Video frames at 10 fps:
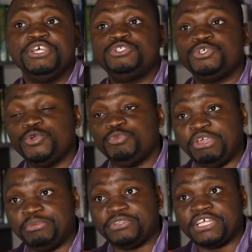to
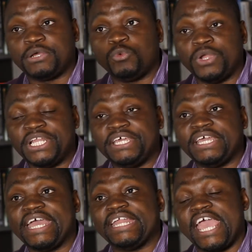people that are
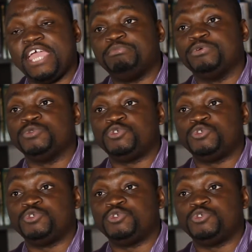willing and able